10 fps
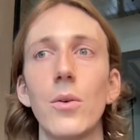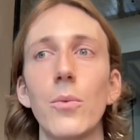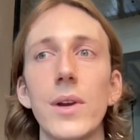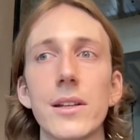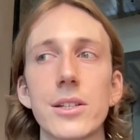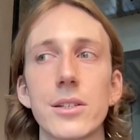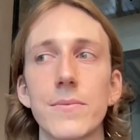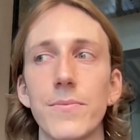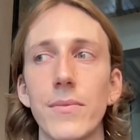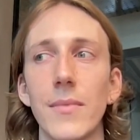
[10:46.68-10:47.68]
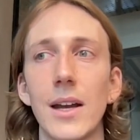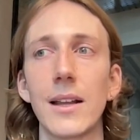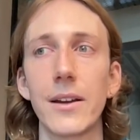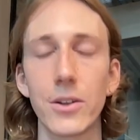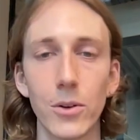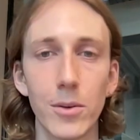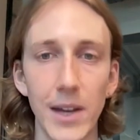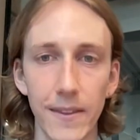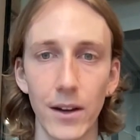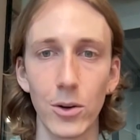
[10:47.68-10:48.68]
which allow you to
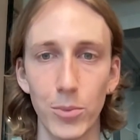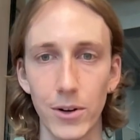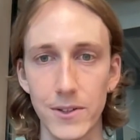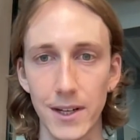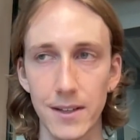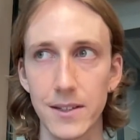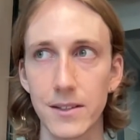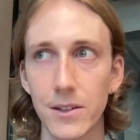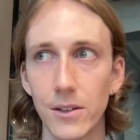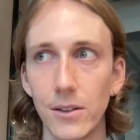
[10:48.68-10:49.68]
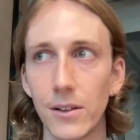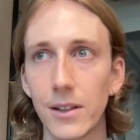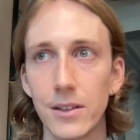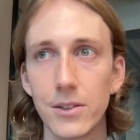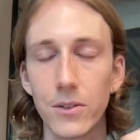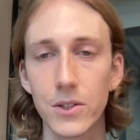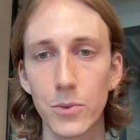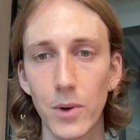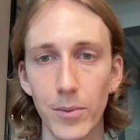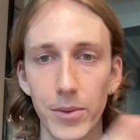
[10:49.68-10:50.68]
automate that whole process. So you can do the
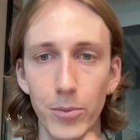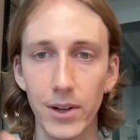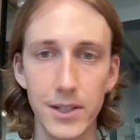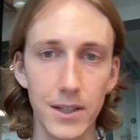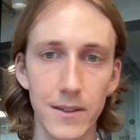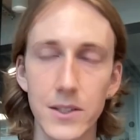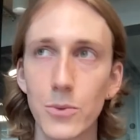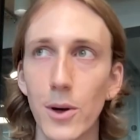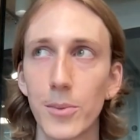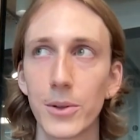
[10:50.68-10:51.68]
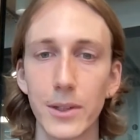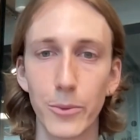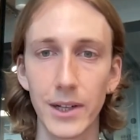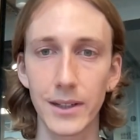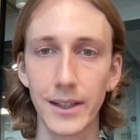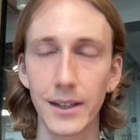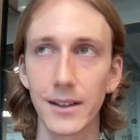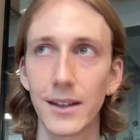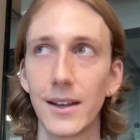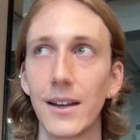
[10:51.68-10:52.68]
swap, the bridge, and the swap all in one
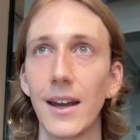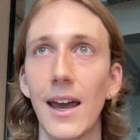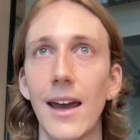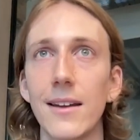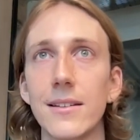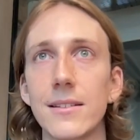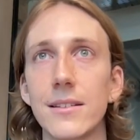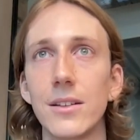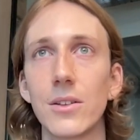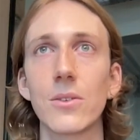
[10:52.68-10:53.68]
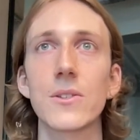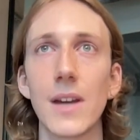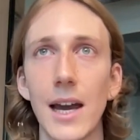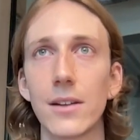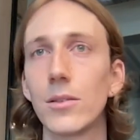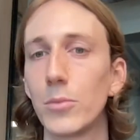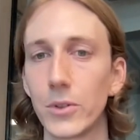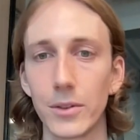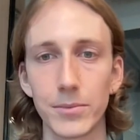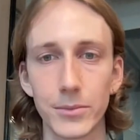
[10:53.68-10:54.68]
click. And you can also add on
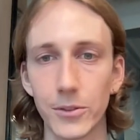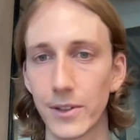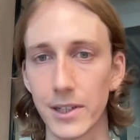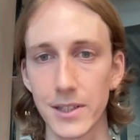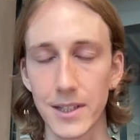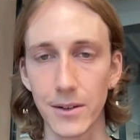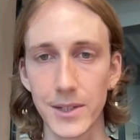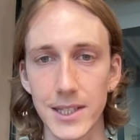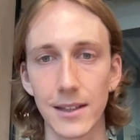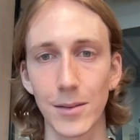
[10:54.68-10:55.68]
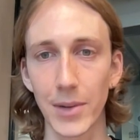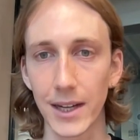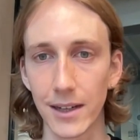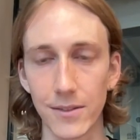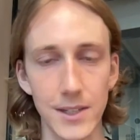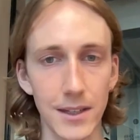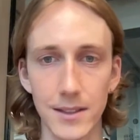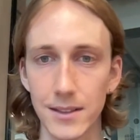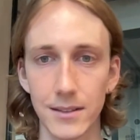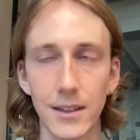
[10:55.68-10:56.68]
more functions like we said, like buying
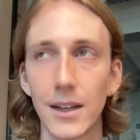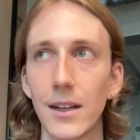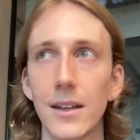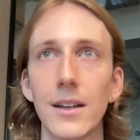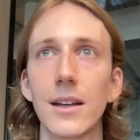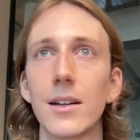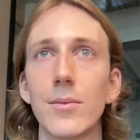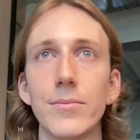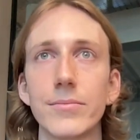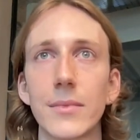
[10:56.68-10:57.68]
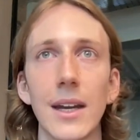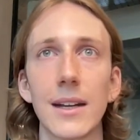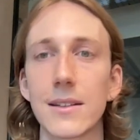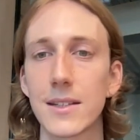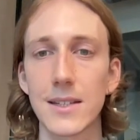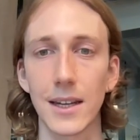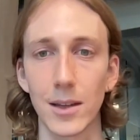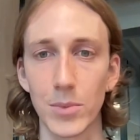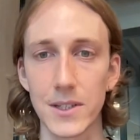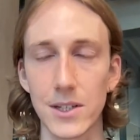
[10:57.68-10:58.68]
NFTs and getting into
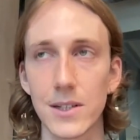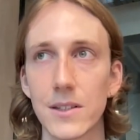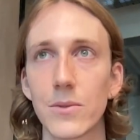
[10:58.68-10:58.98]
staking positions